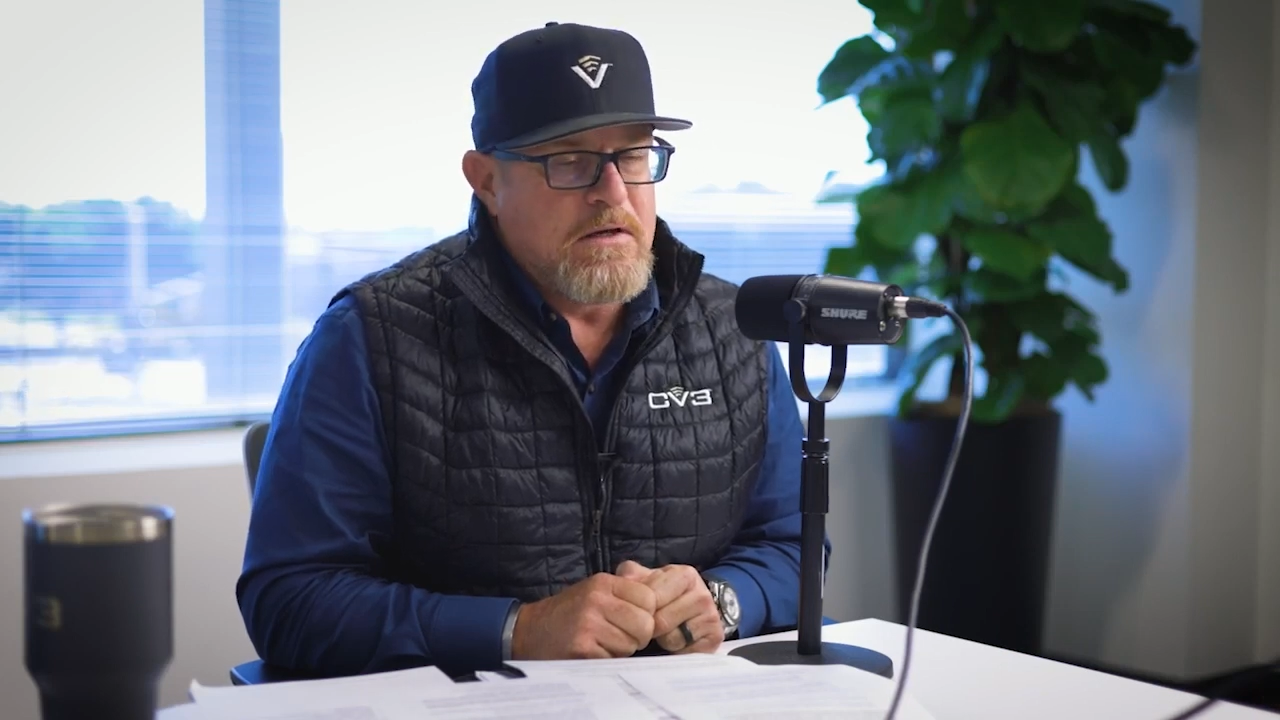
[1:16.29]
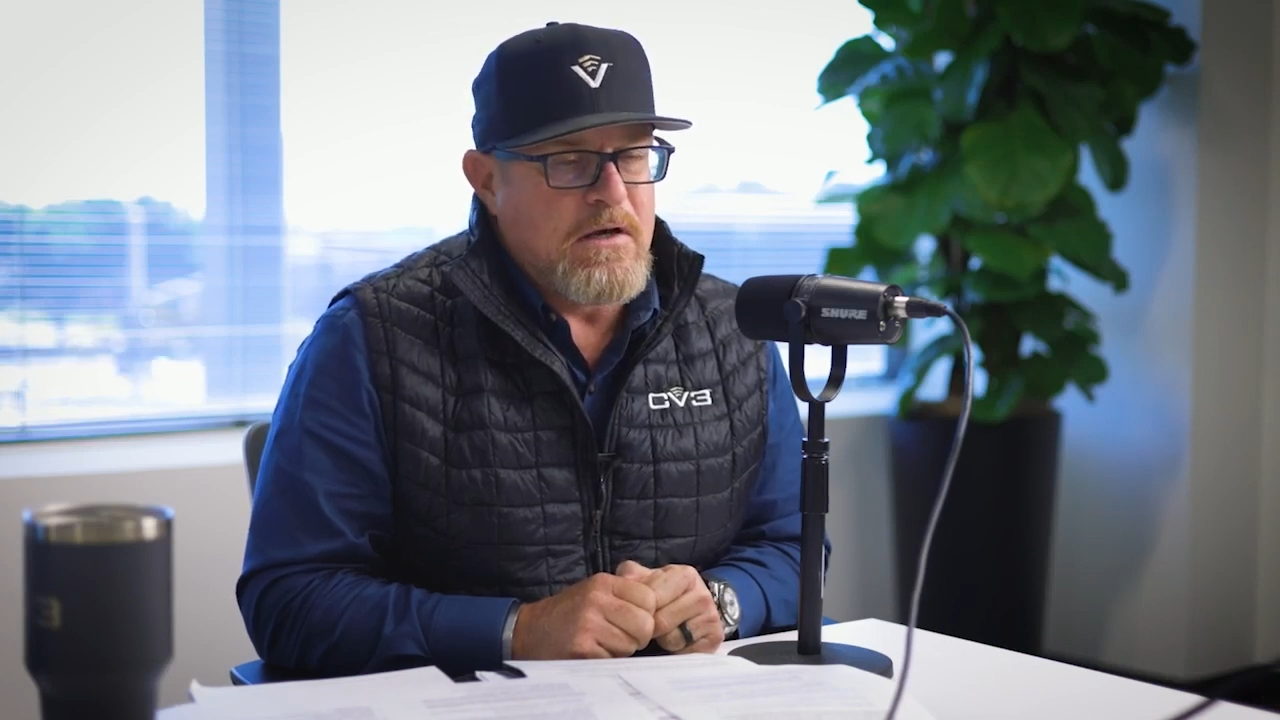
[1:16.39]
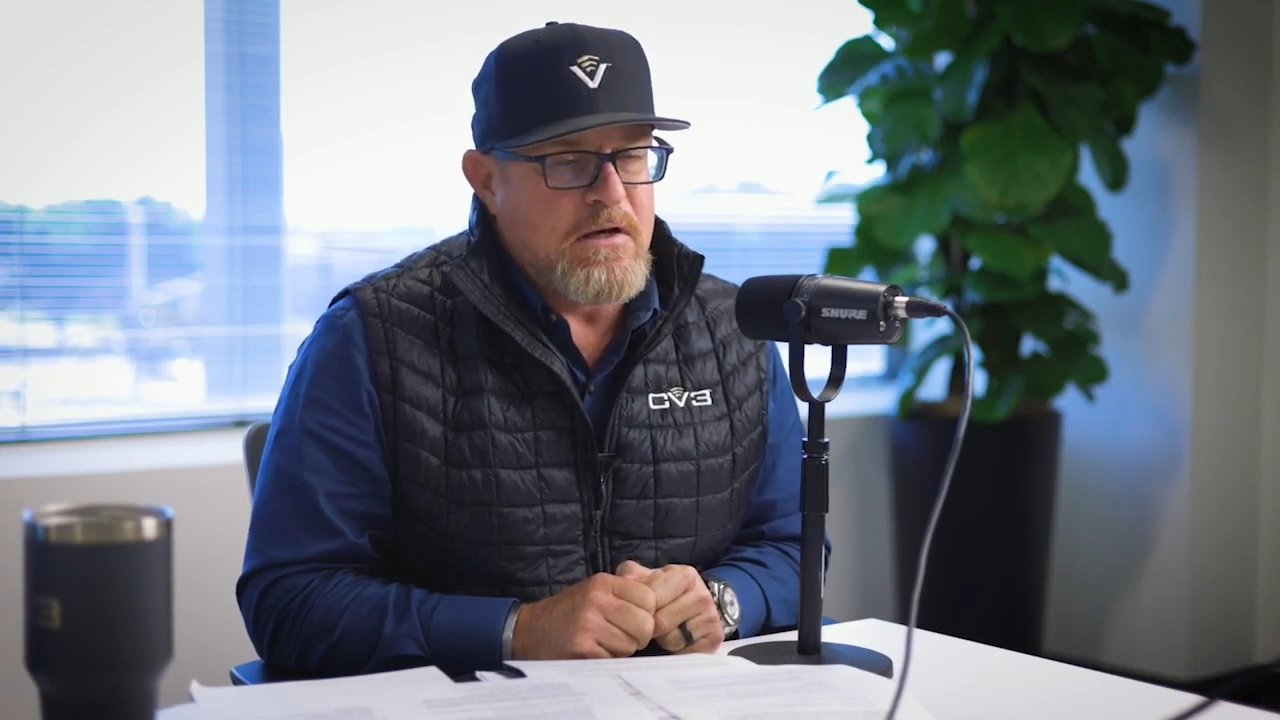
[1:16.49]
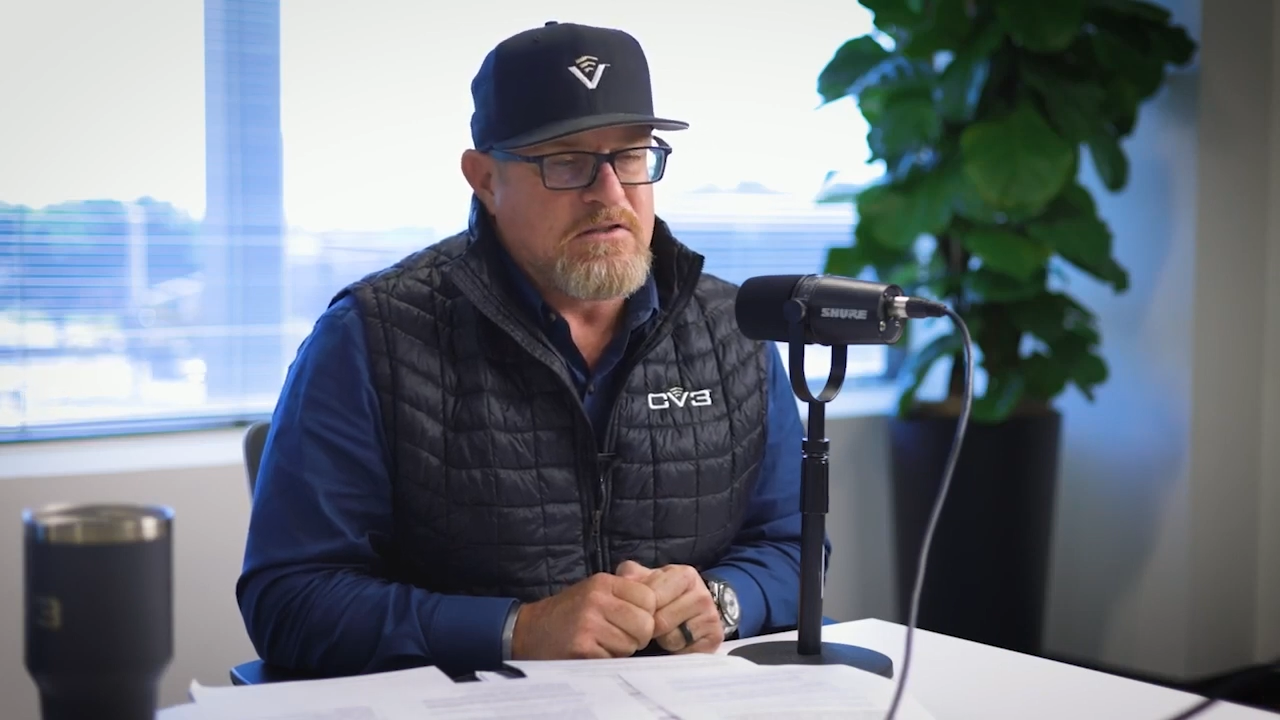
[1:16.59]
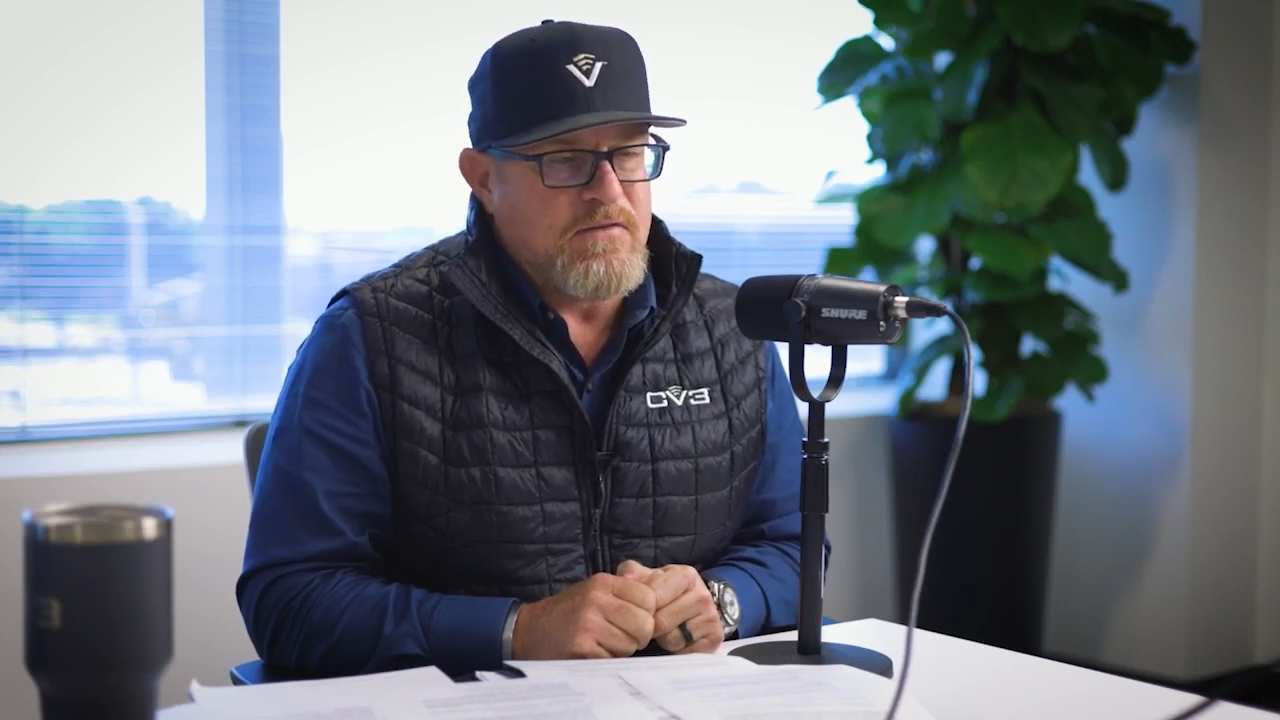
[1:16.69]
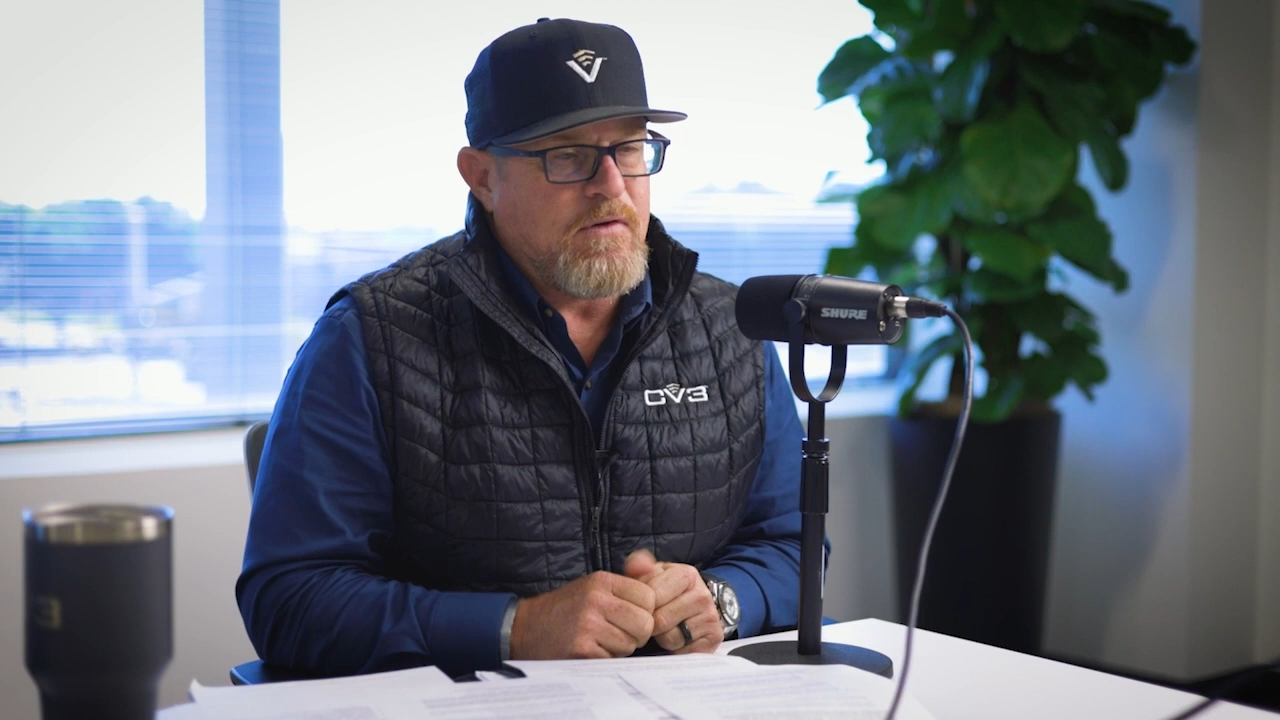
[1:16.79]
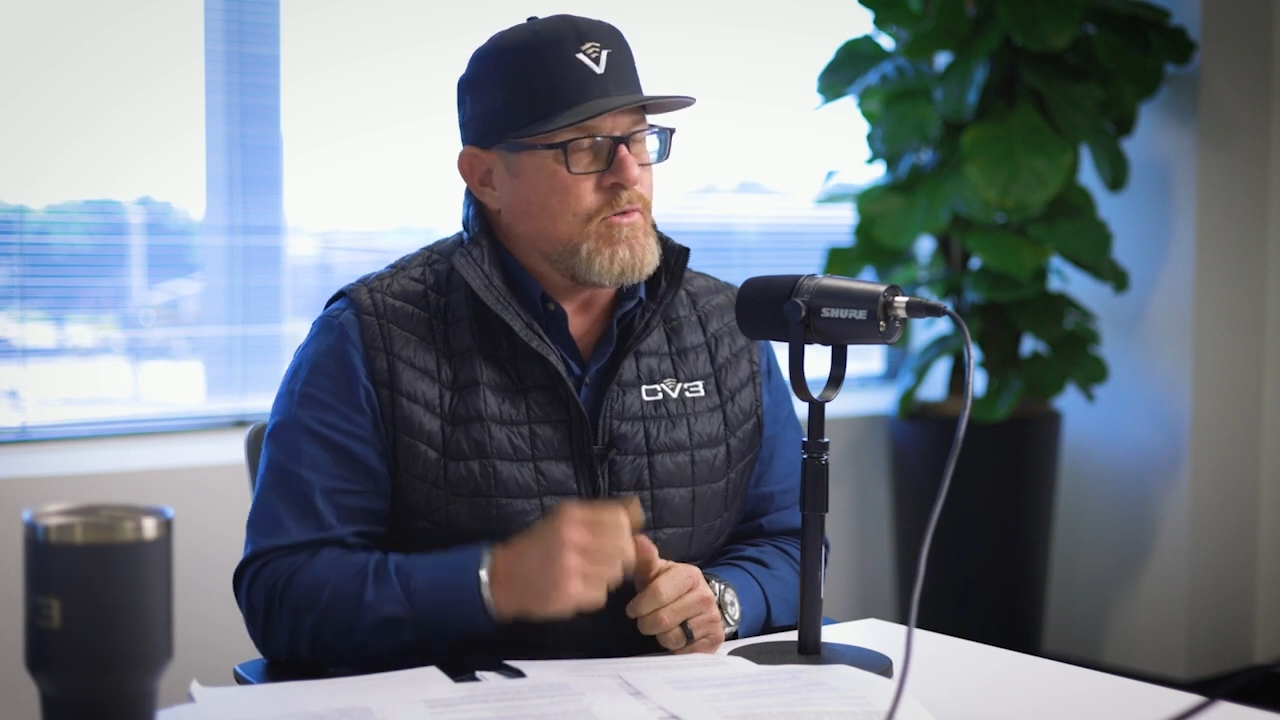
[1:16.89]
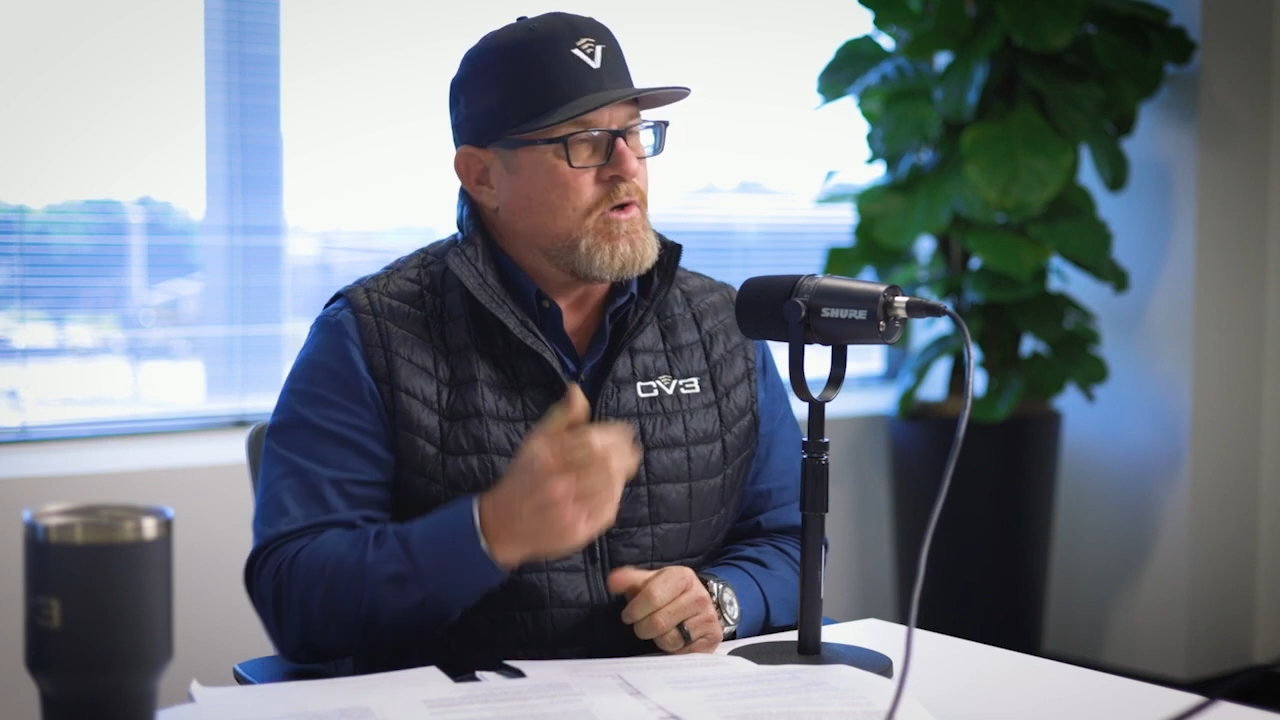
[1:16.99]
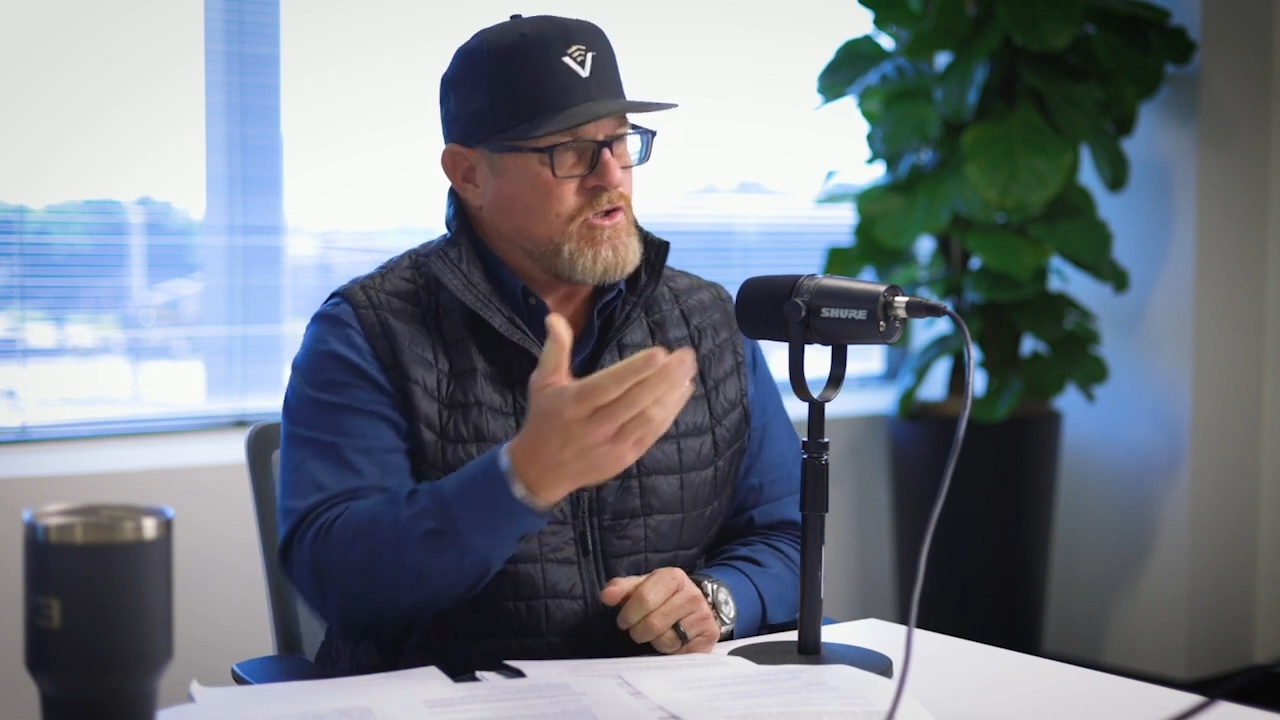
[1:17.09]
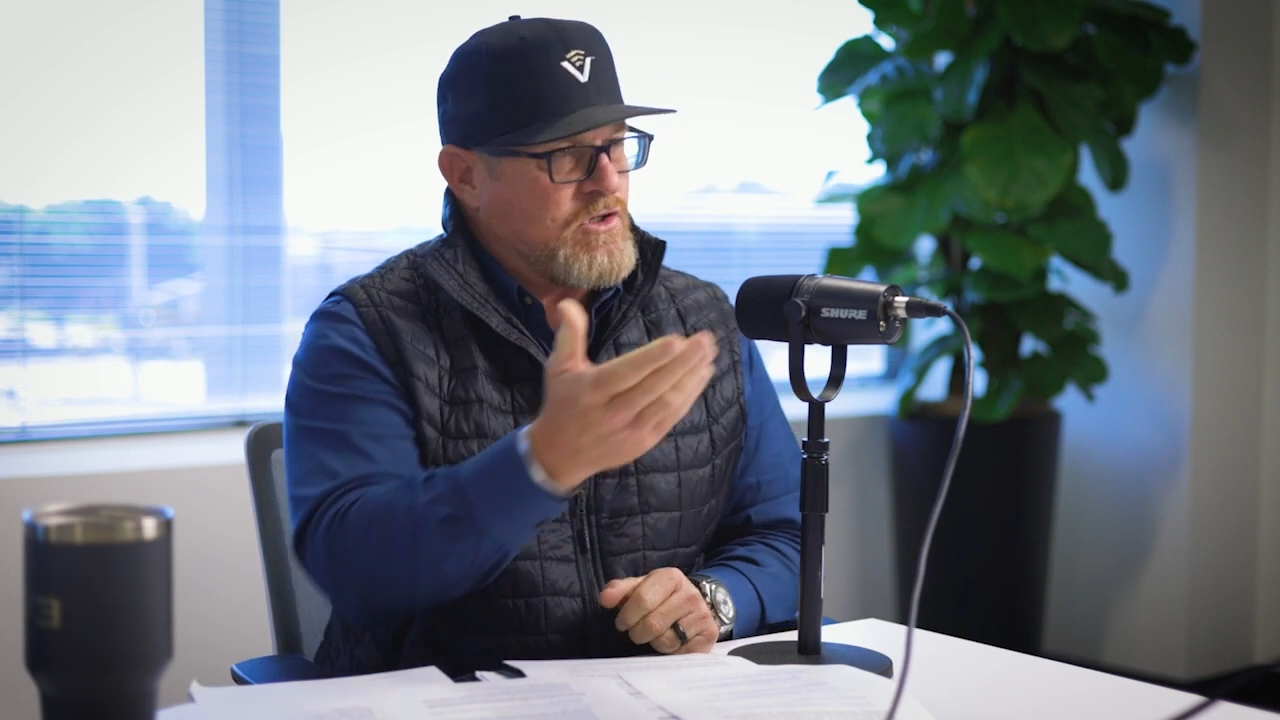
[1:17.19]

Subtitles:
CV3